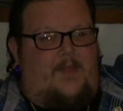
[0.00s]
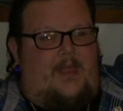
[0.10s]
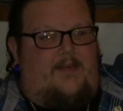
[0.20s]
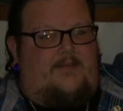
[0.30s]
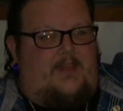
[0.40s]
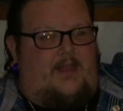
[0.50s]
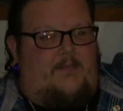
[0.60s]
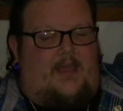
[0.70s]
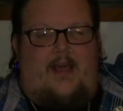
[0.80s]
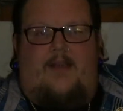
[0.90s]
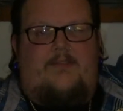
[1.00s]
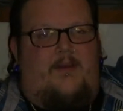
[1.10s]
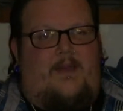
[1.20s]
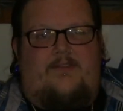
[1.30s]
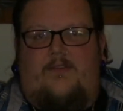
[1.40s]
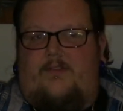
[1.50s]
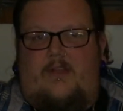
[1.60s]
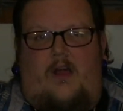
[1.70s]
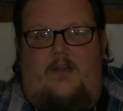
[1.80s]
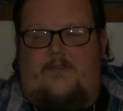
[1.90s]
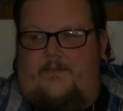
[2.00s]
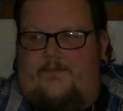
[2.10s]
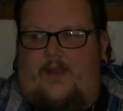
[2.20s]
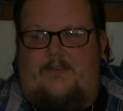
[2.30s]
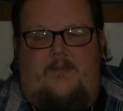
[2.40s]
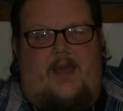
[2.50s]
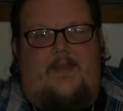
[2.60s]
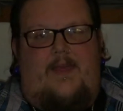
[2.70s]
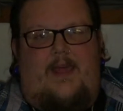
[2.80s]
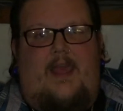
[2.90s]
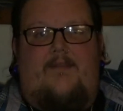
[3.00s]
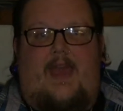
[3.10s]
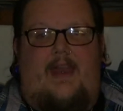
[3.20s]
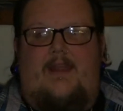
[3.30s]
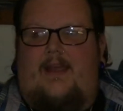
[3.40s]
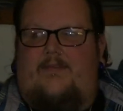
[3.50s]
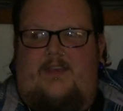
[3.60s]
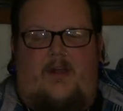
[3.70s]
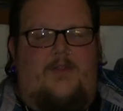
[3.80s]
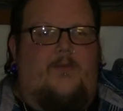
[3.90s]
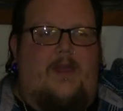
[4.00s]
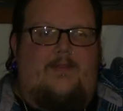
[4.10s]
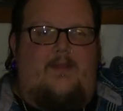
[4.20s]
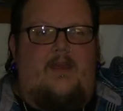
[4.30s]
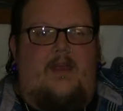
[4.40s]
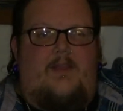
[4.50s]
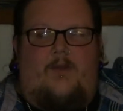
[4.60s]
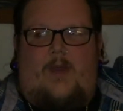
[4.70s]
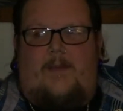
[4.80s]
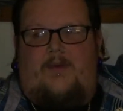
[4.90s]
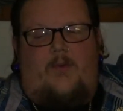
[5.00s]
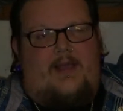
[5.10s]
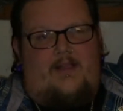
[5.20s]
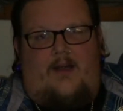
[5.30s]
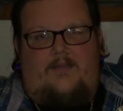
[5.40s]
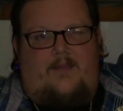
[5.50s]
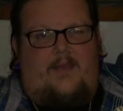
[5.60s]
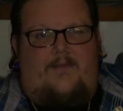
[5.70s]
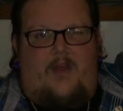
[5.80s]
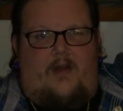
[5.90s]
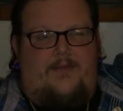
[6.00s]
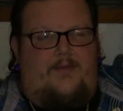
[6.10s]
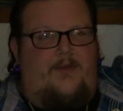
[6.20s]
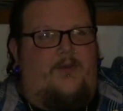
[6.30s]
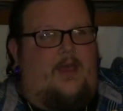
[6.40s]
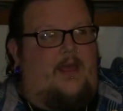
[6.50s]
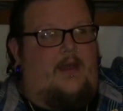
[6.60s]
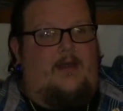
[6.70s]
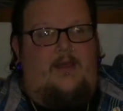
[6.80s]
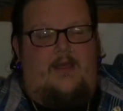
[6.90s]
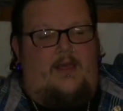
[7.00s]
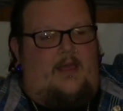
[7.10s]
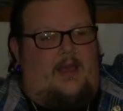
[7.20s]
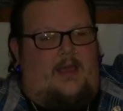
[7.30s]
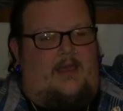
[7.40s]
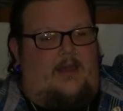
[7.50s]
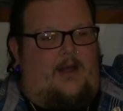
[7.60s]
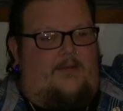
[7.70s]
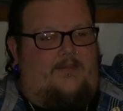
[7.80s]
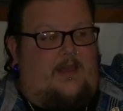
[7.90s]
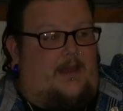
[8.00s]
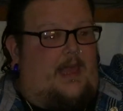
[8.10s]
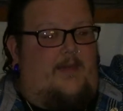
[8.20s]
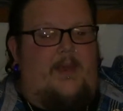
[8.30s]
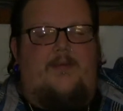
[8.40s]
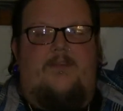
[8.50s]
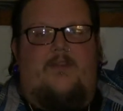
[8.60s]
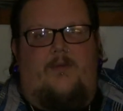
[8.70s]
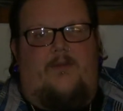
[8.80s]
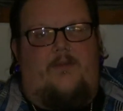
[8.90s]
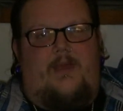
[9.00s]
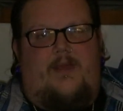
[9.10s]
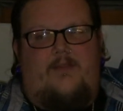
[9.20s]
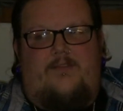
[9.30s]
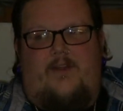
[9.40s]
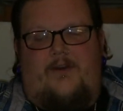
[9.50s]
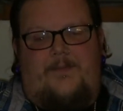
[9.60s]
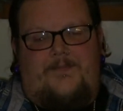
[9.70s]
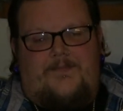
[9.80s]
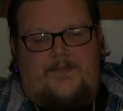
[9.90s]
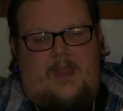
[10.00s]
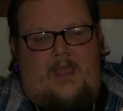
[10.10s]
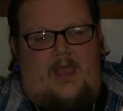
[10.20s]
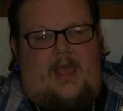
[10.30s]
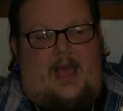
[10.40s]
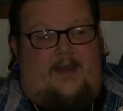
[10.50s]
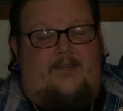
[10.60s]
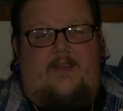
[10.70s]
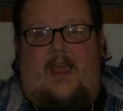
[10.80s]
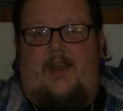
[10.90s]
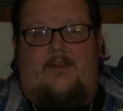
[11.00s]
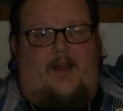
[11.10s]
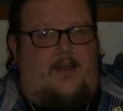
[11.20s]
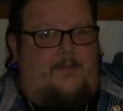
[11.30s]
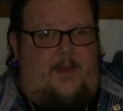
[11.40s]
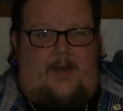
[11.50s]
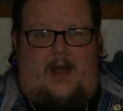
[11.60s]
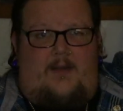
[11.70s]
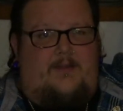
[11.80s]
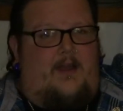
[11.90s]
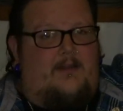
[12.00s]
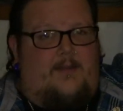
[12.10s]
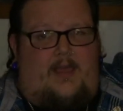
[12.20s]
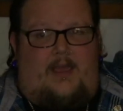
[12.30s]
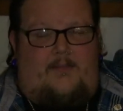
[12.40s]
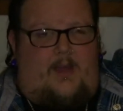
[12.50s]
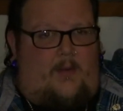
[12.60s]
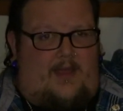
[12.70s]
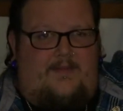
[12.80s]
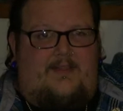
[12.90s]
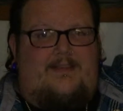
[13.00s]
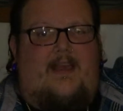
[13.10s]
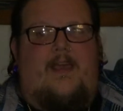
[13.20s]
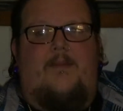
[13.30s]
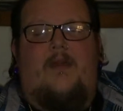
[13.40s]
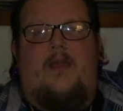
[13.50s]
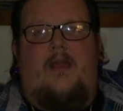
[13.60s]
I've seen my cousin and my sister-in-law and some friends of mine that have had it, and I've seen all the rapid weight loss that they've gone through. And I was thinking, hey, maybe this could work for me. So I decided to talk to my mom, talk to my wife at the time,